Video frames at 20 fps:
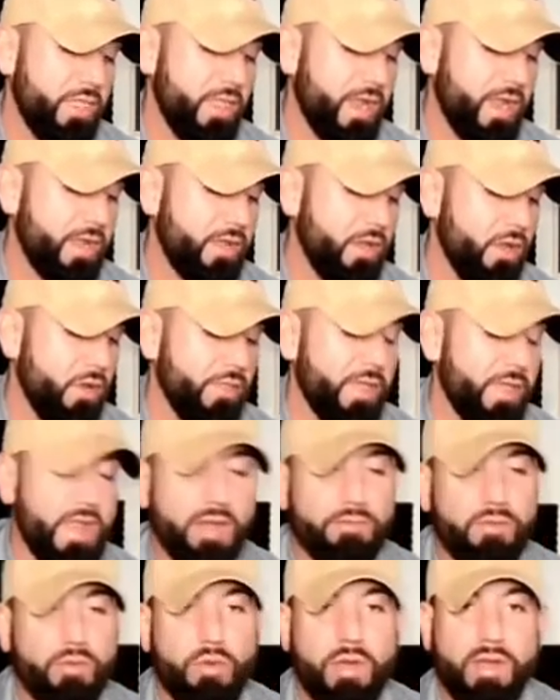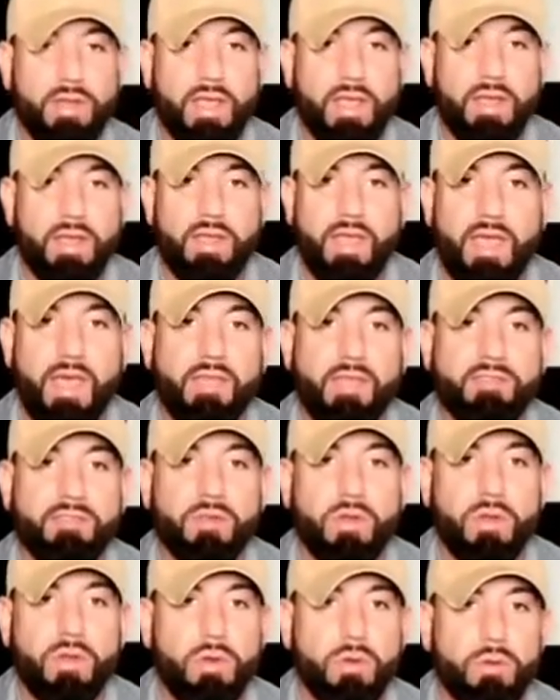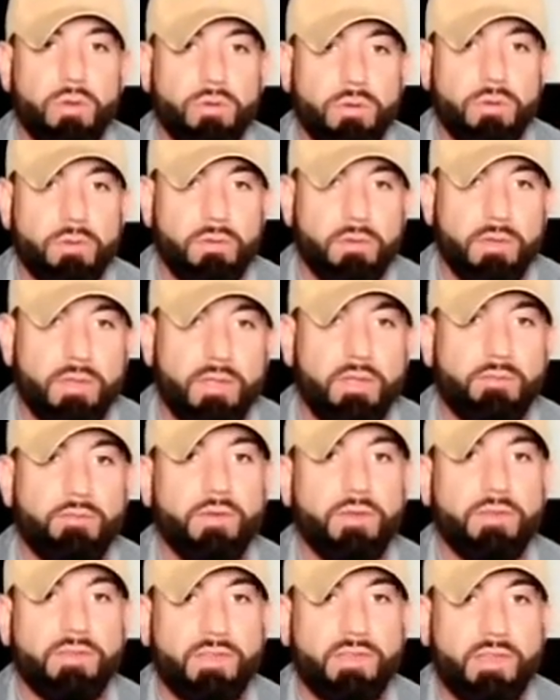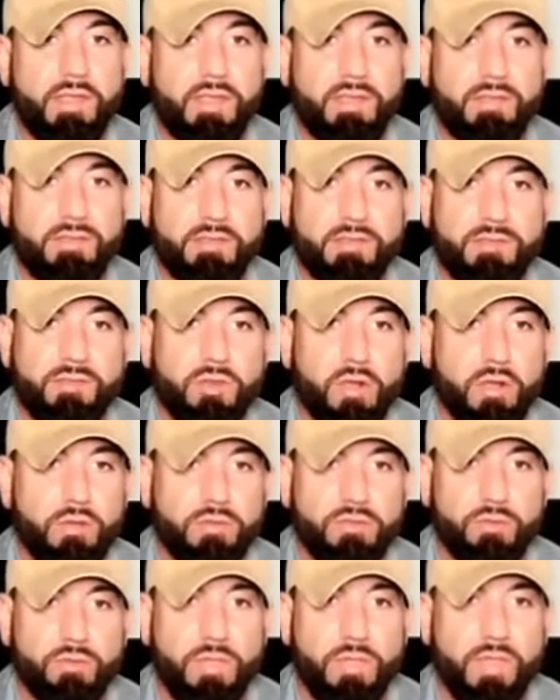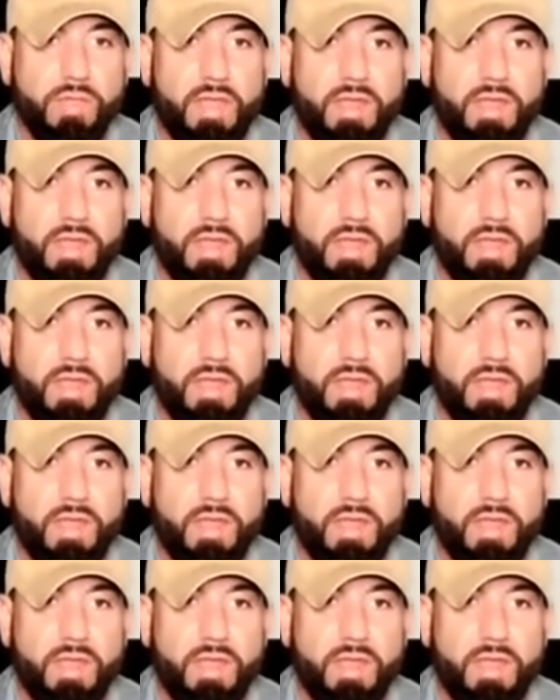I know that everyone kind of has their own adversities and struggles with it. And